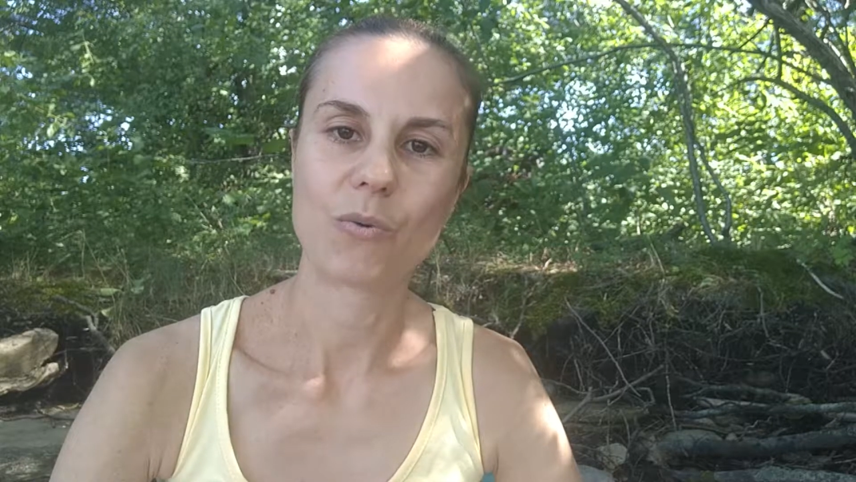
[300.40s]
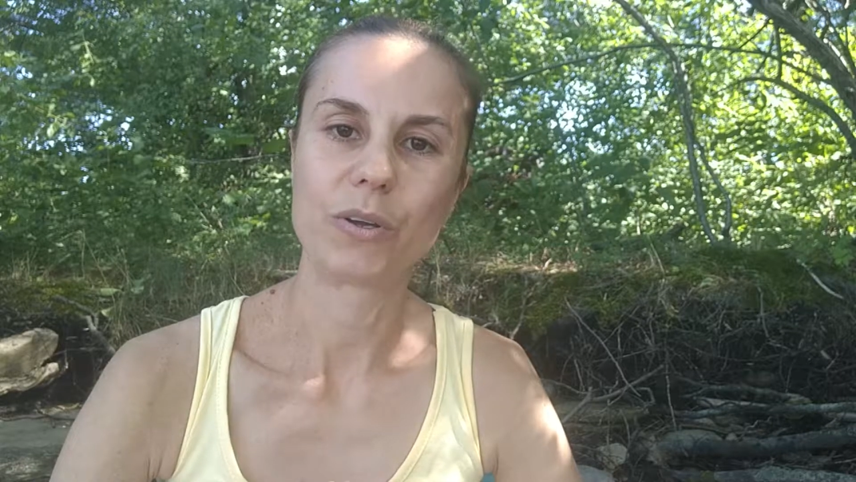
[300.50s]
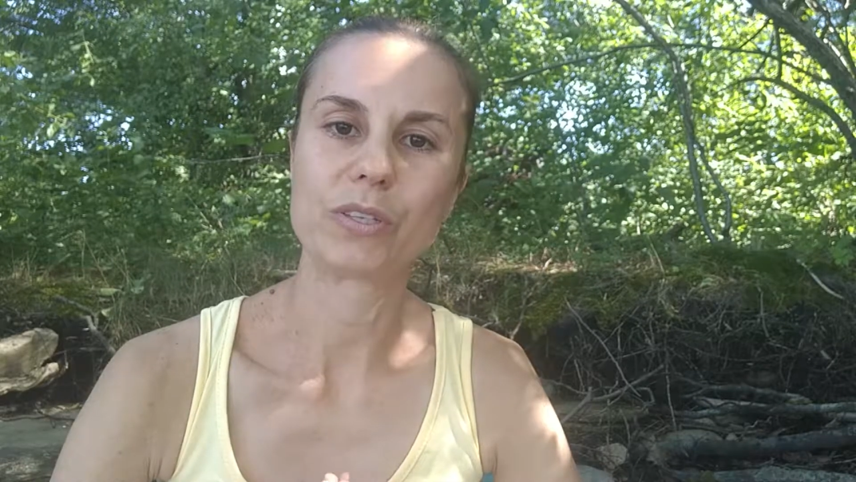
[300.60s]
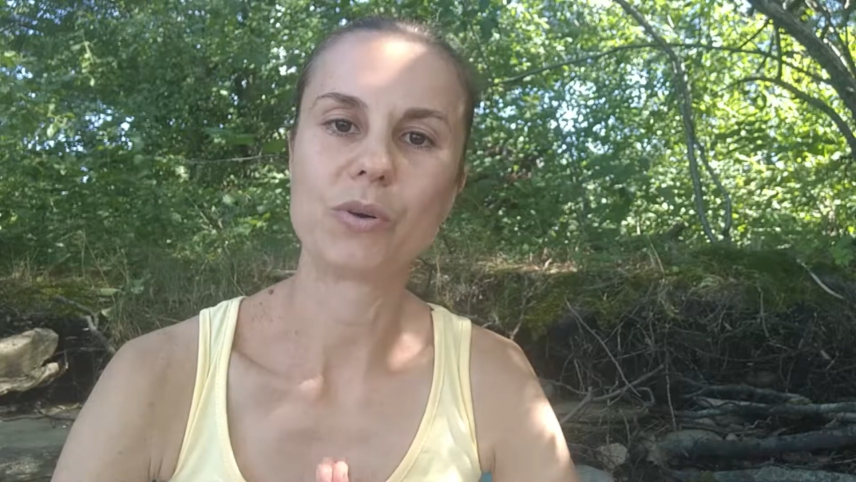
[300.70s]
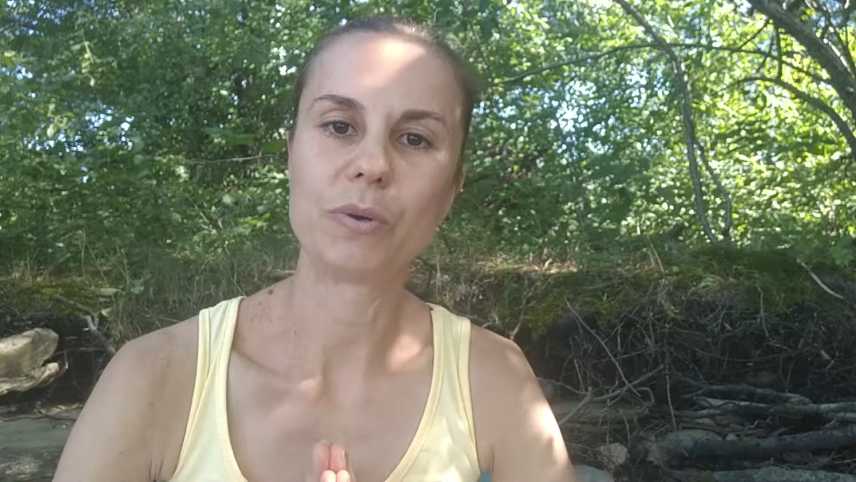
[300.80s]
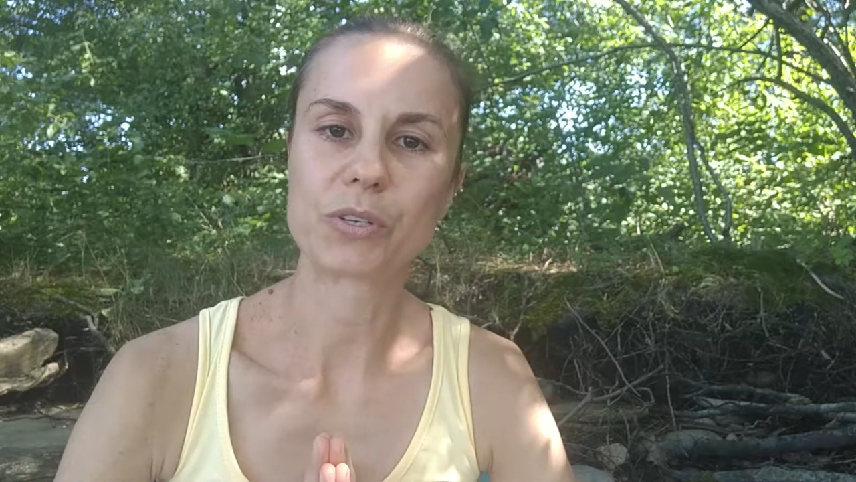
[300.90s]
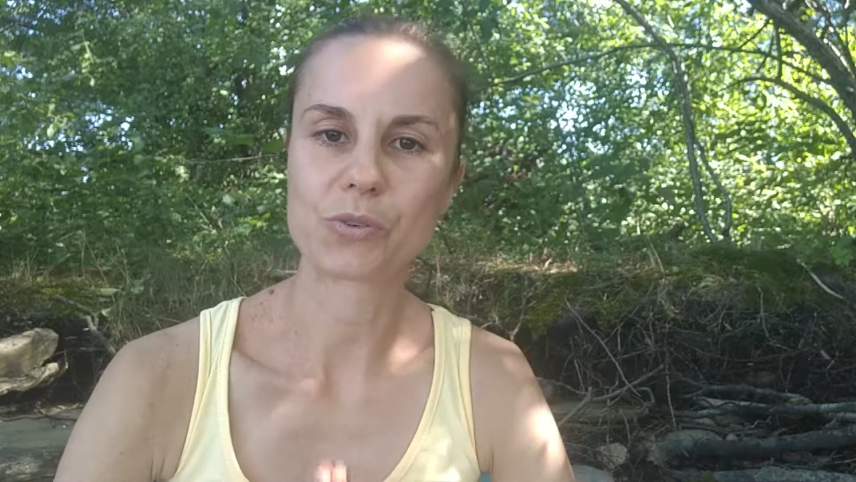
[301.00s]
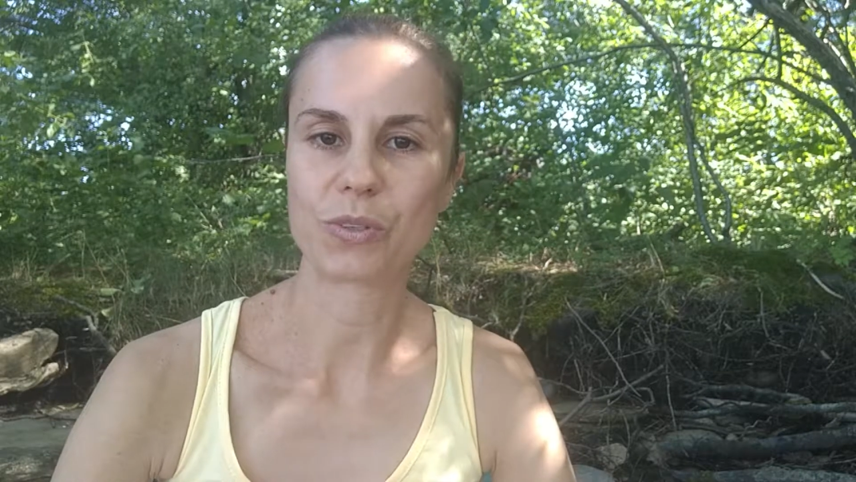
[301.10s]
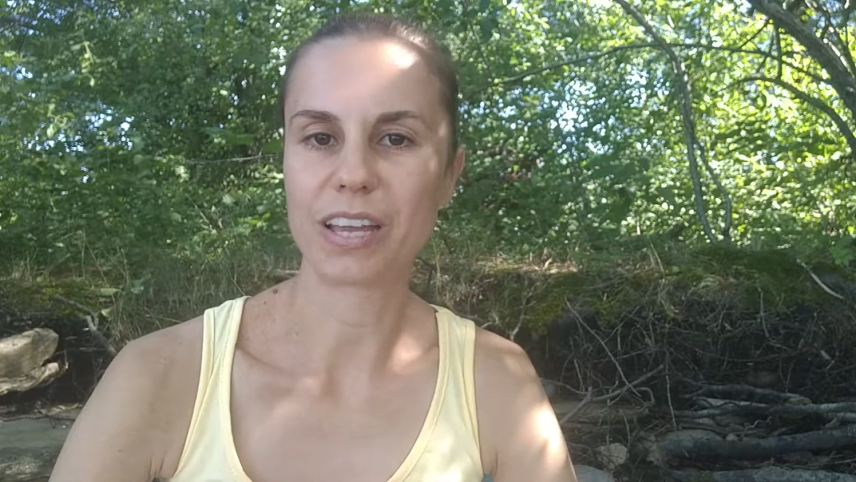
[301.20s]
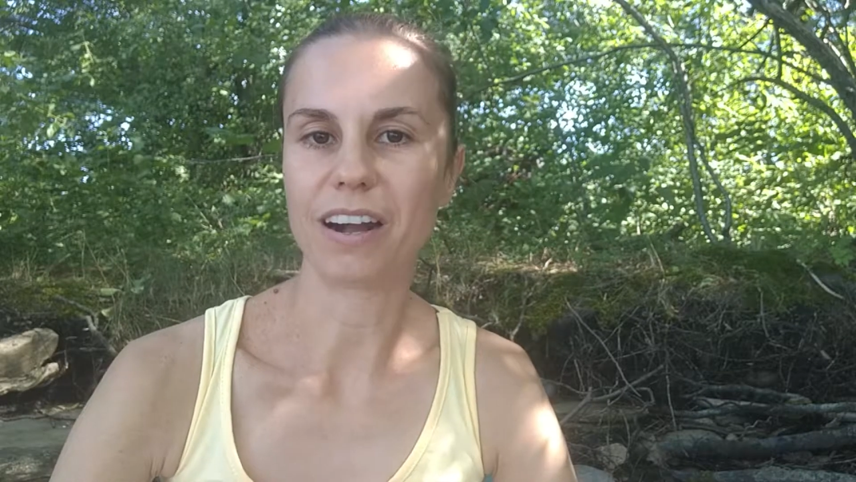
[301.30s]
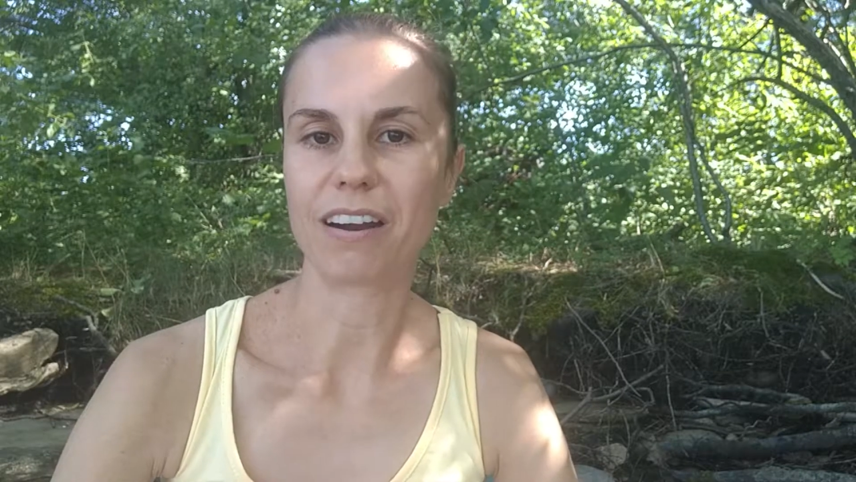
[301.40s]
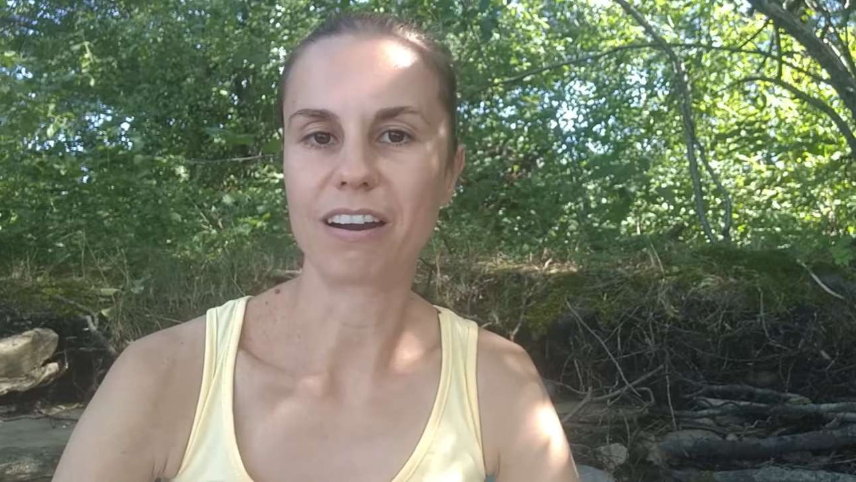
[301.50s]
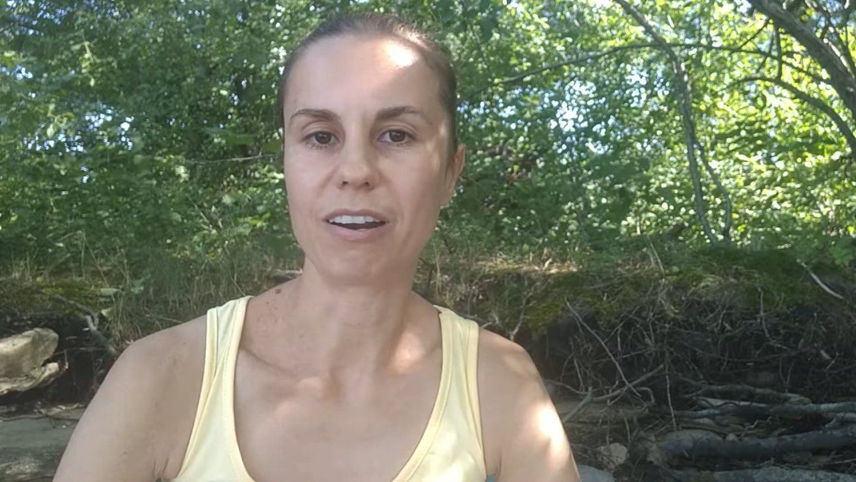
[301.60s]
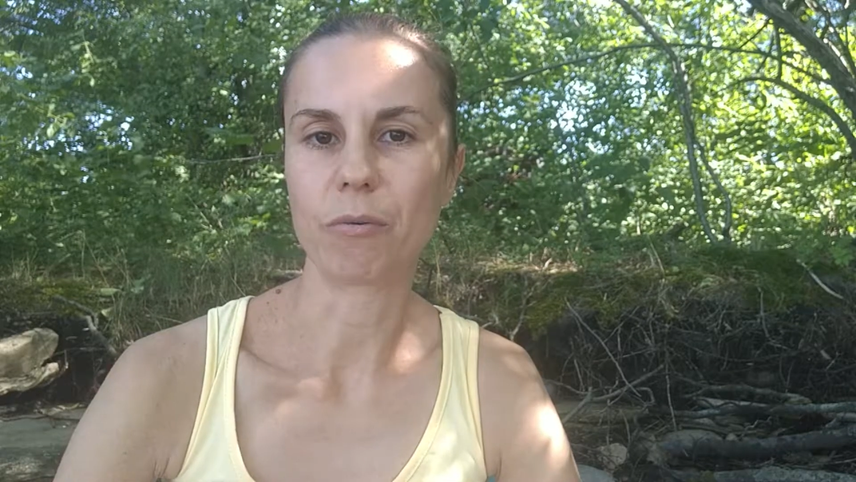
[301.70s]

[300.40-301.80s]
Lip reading: with who we truly are,